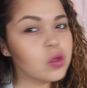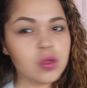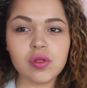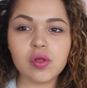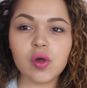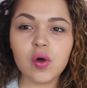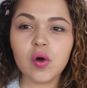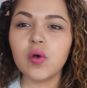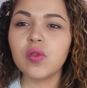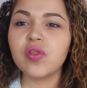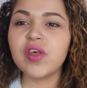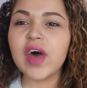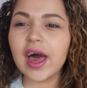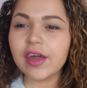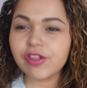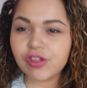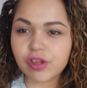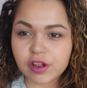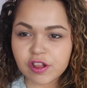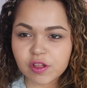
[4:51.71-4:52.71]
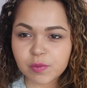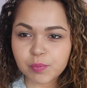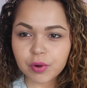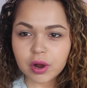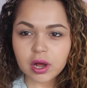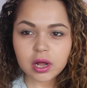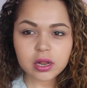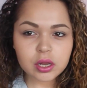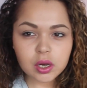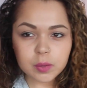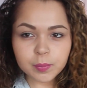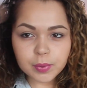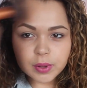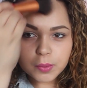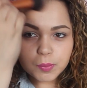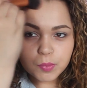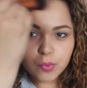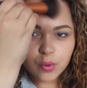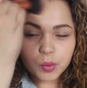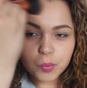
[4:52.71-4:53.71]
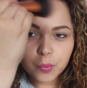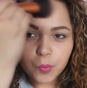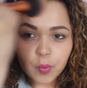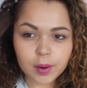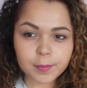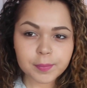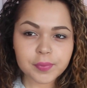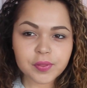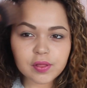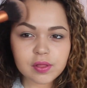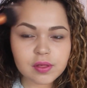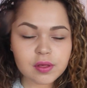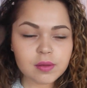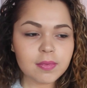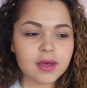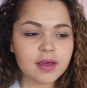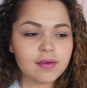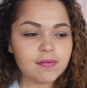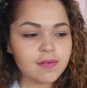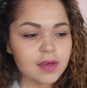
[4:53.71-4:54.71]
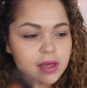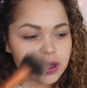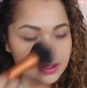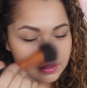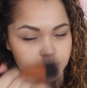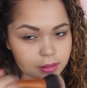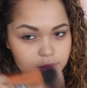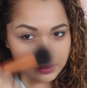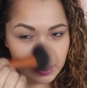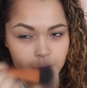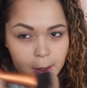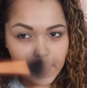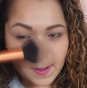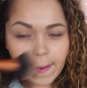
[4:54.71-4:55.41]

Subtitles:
So that just brought a little bit more warmth to my face